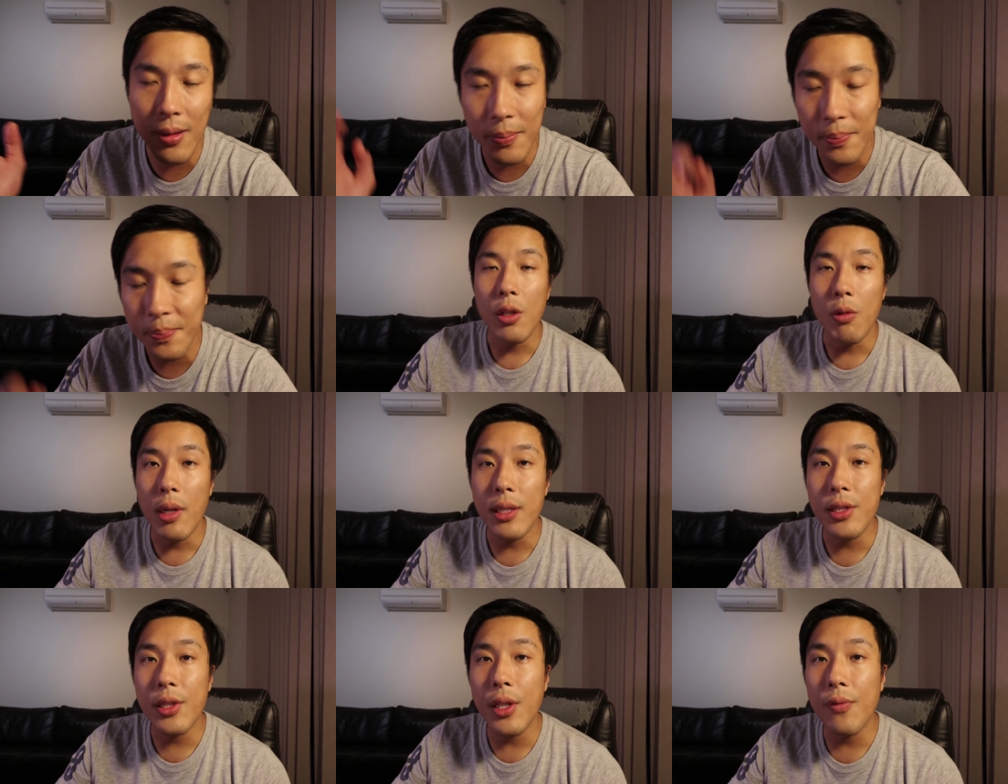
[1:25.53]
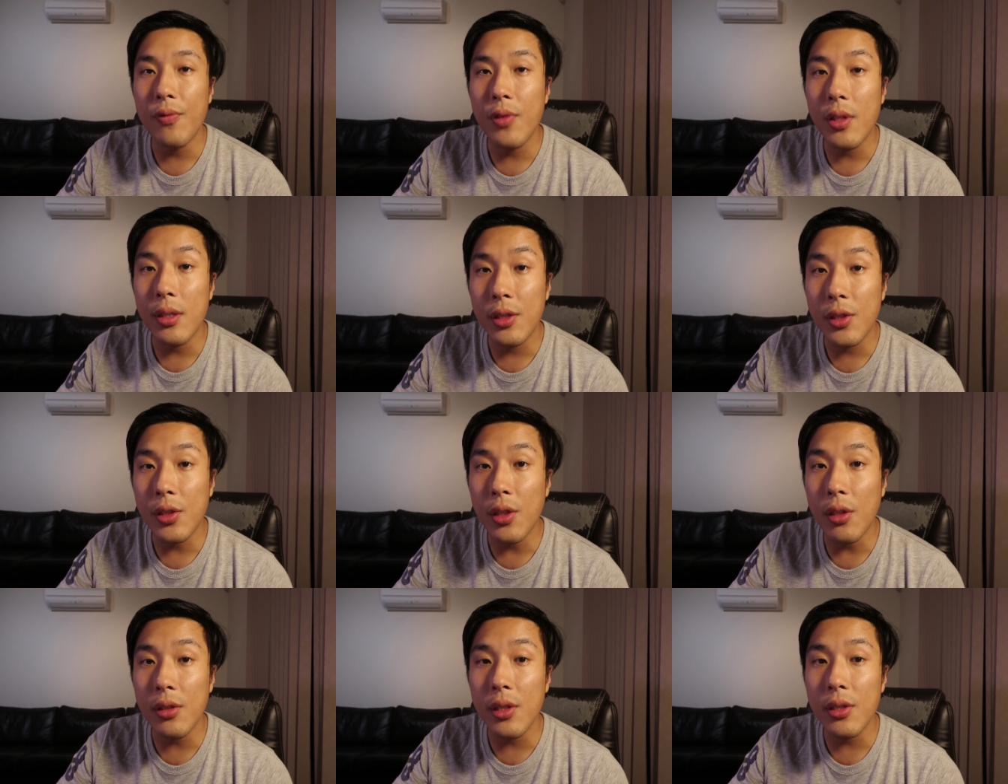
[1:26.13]
So once you've
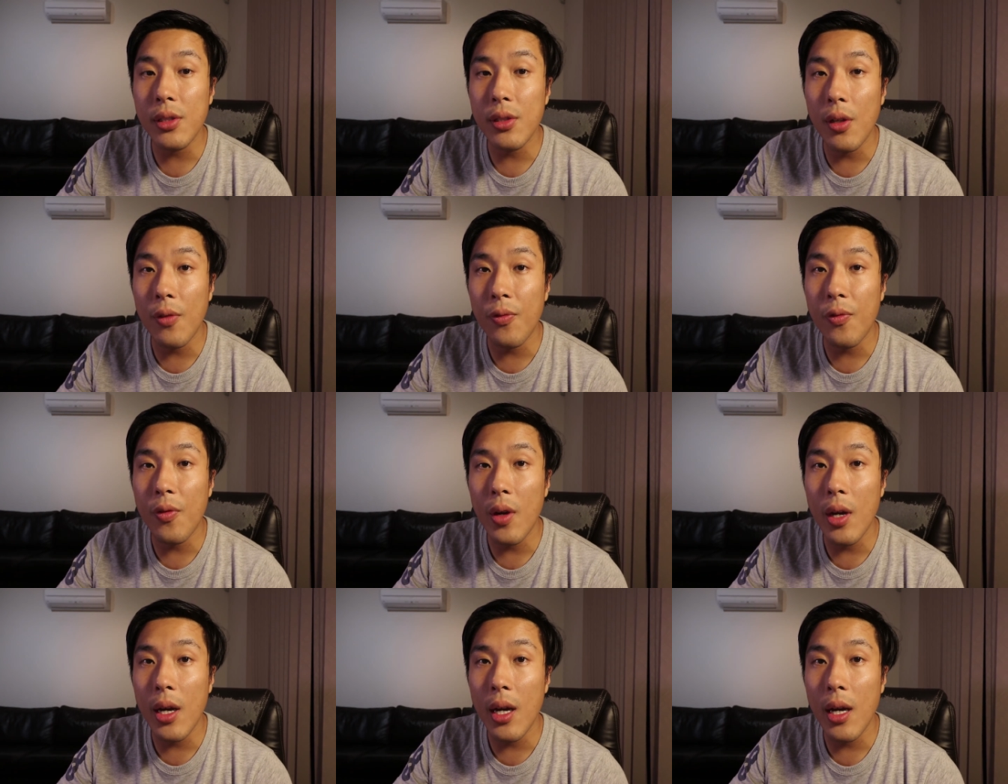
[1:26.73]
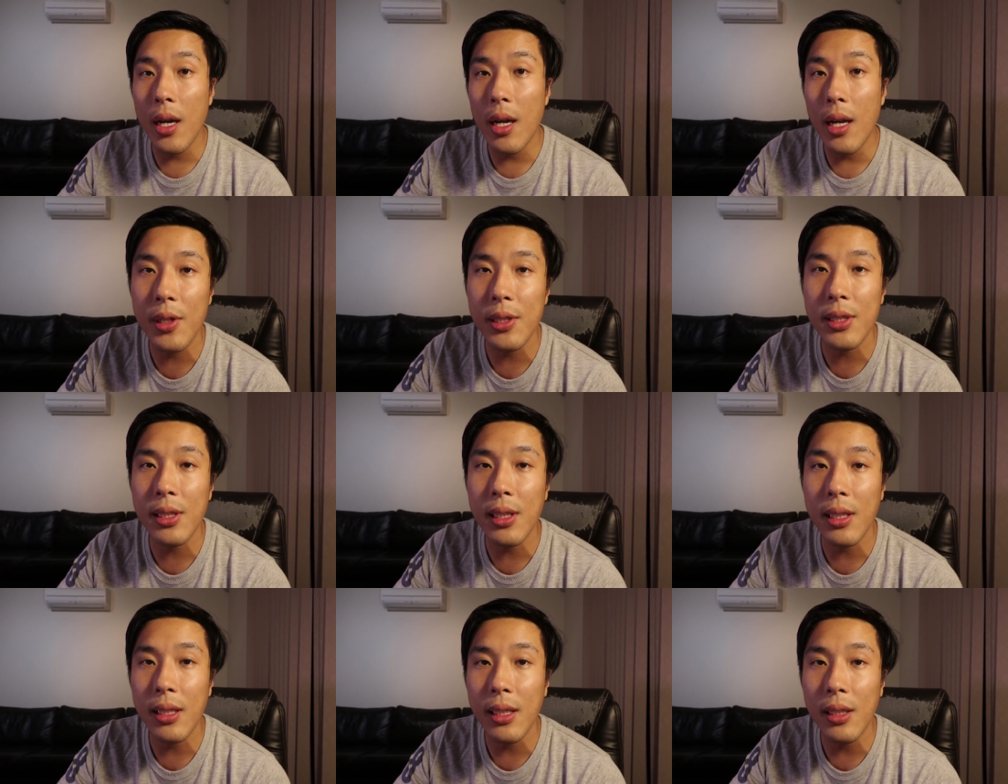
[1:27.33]
installed the software,
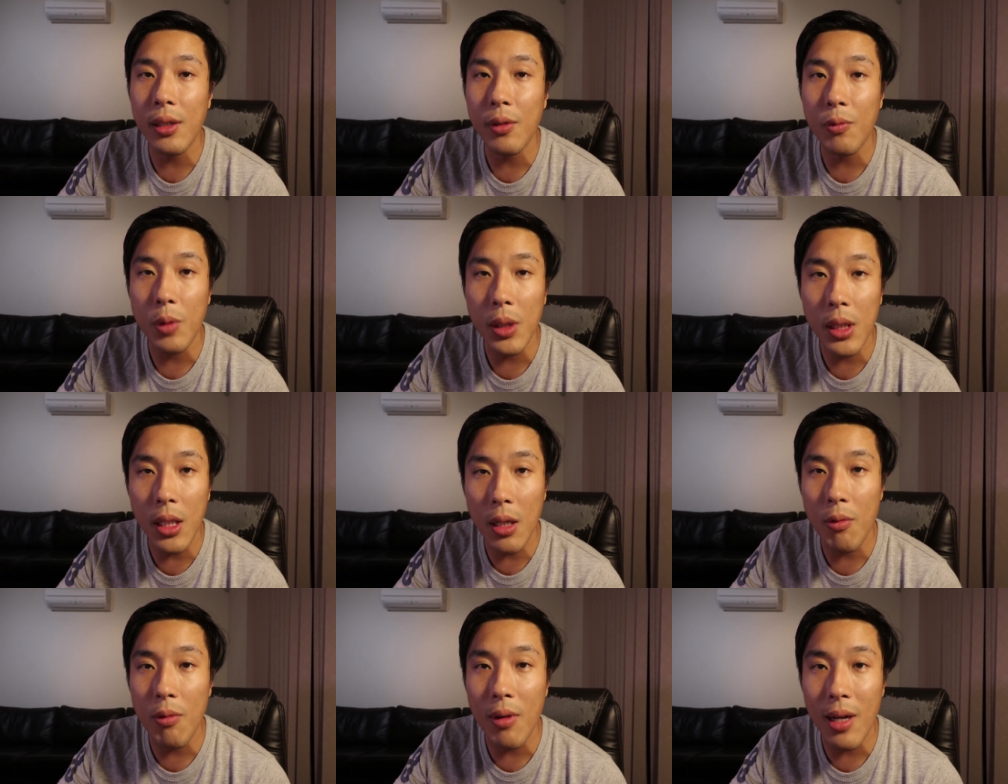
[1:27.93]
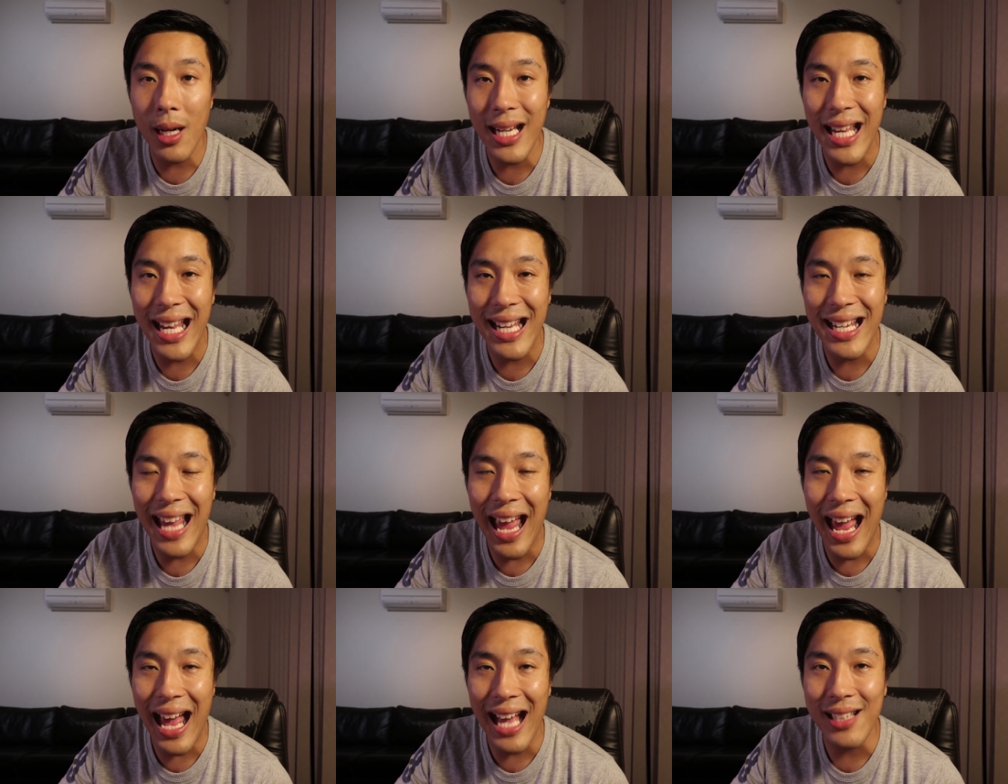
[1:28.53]
firstly, we don't want
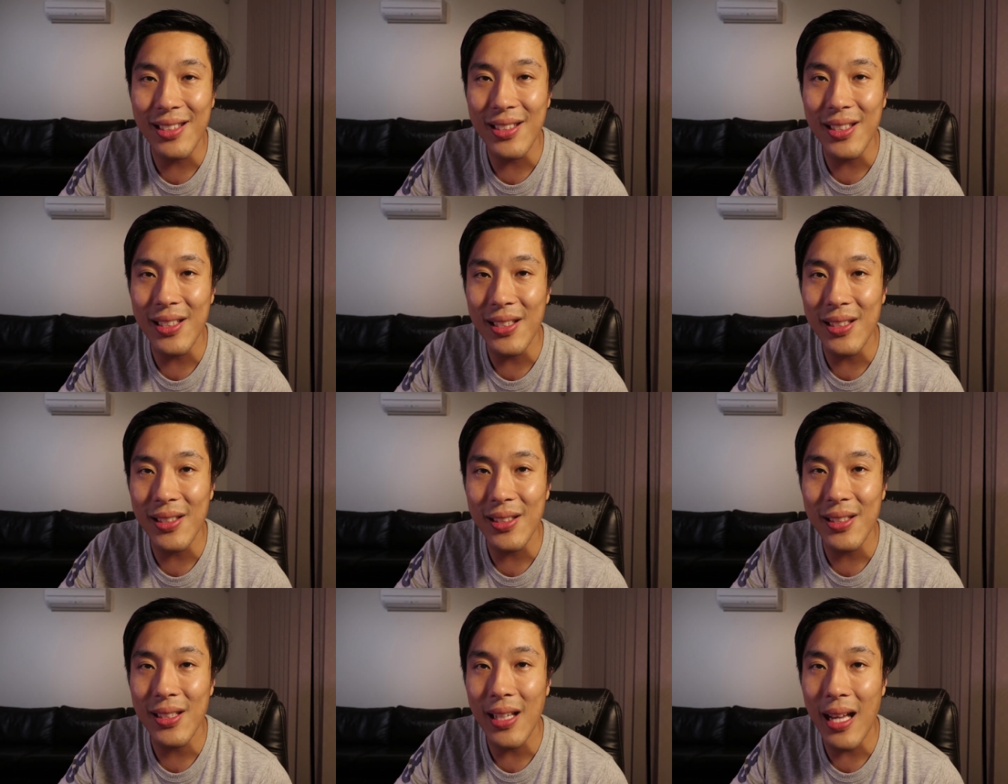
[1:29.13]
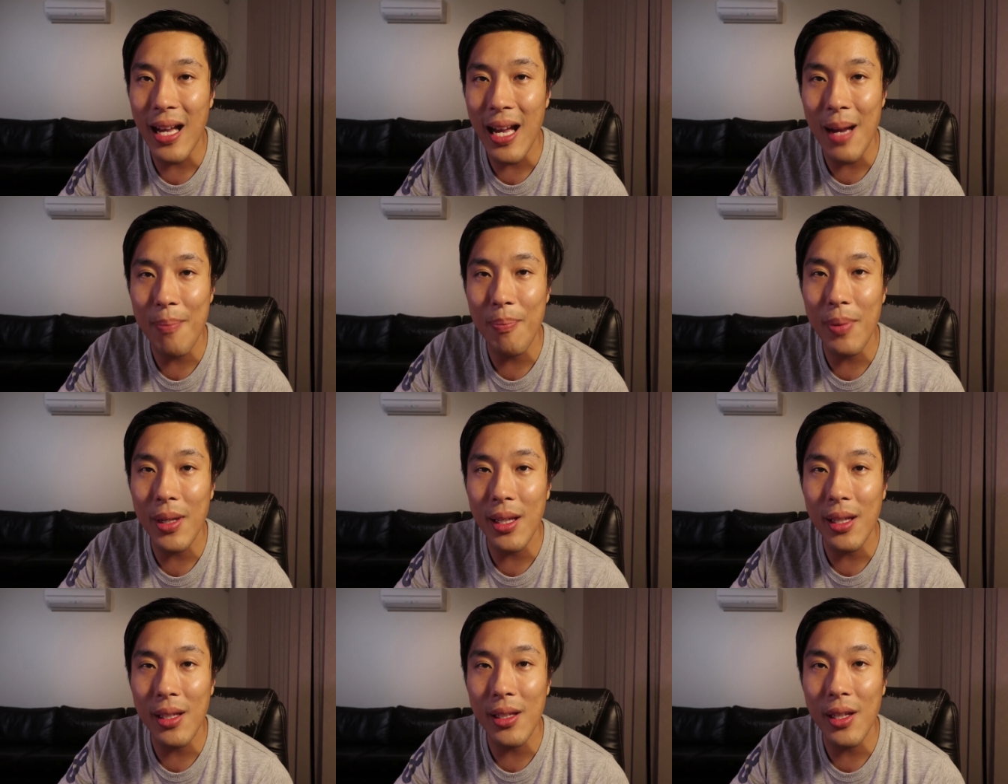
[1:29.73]
any accidents
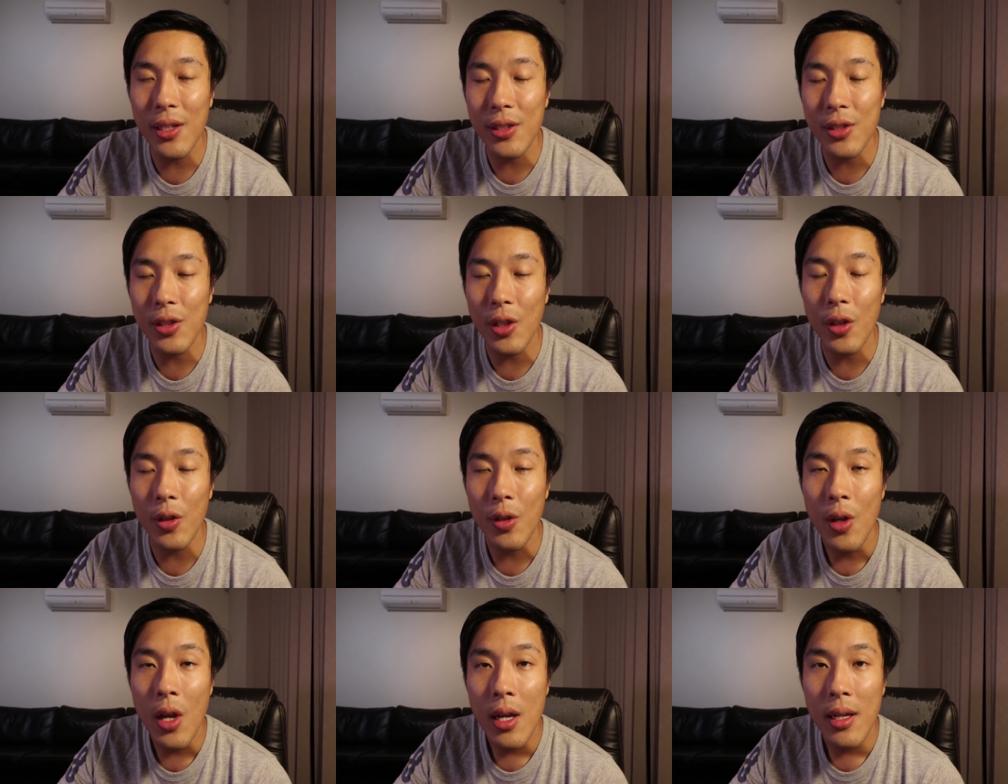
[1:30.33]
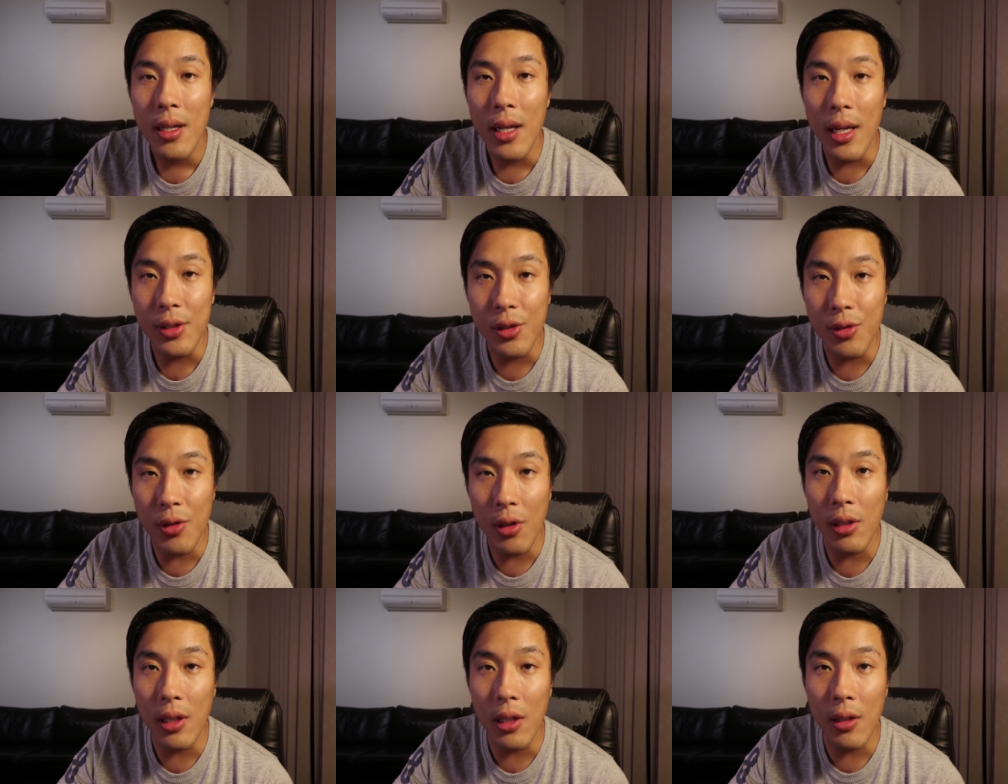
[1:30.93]
happening in here, so I
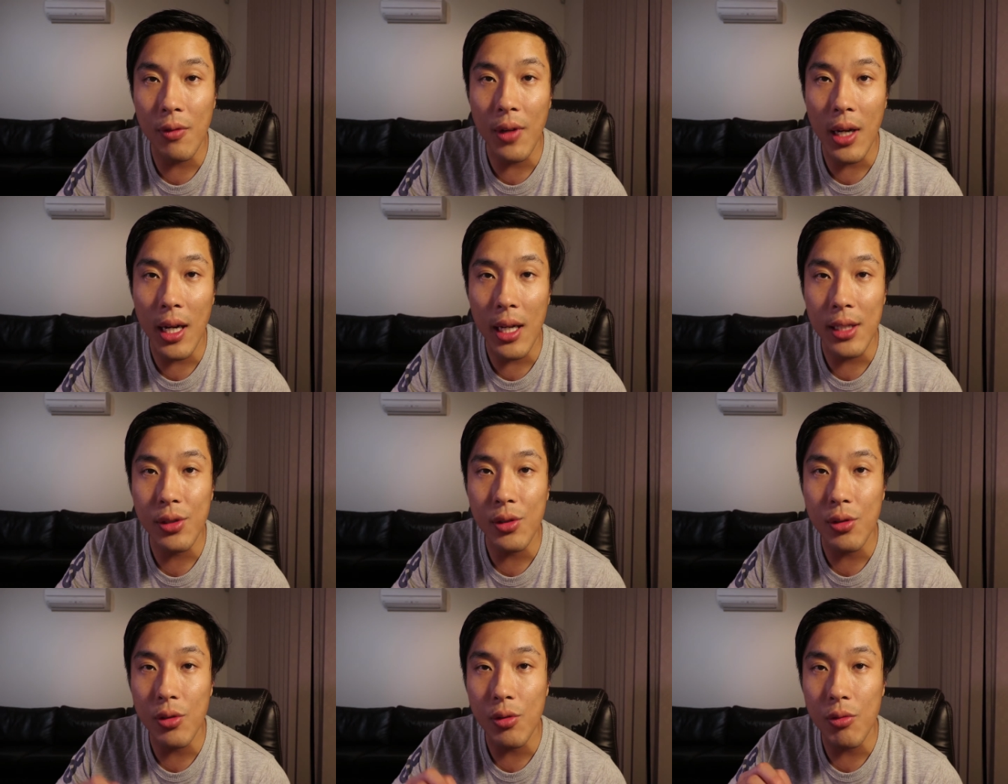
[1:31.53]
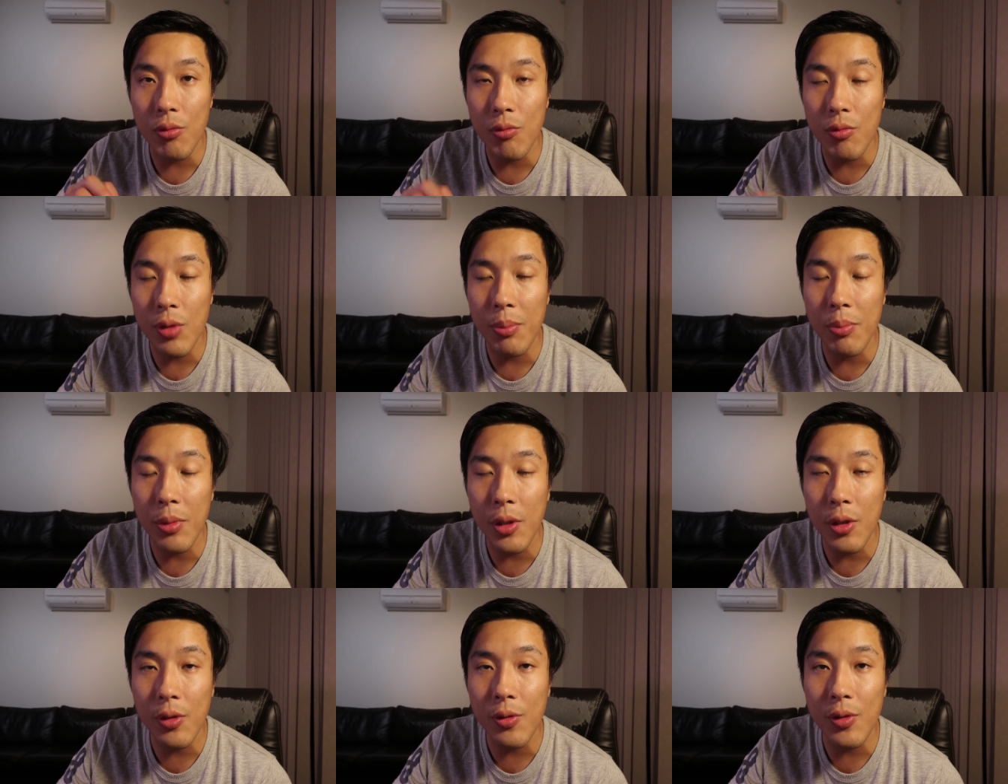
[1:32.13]
strongly advise to
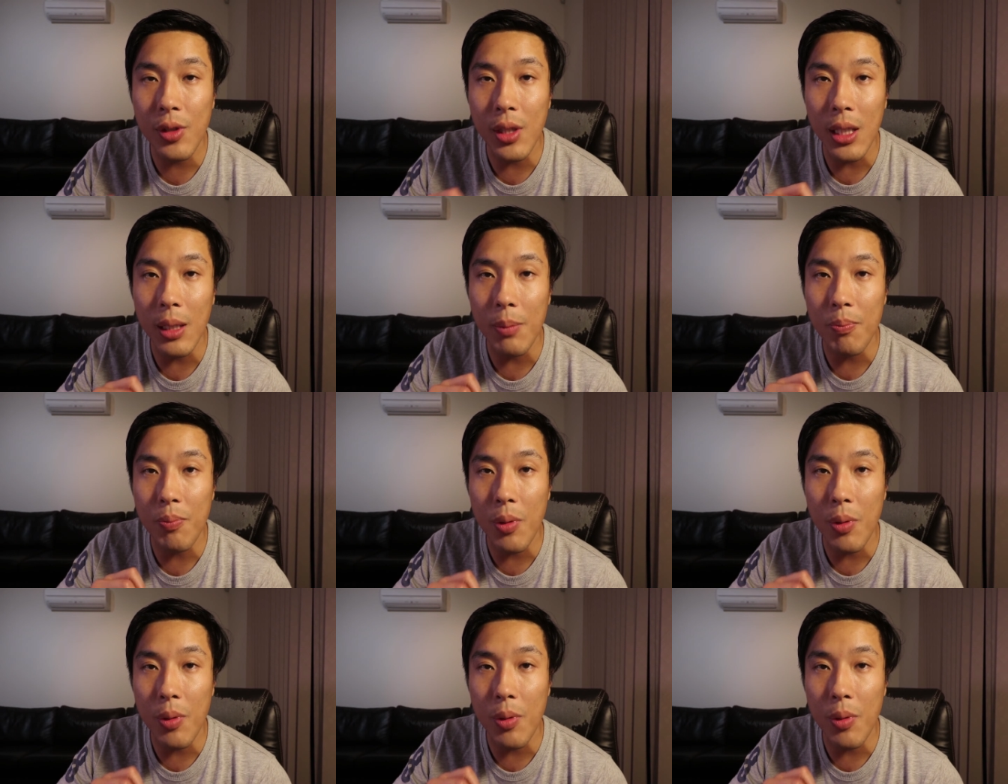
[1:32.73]
remove the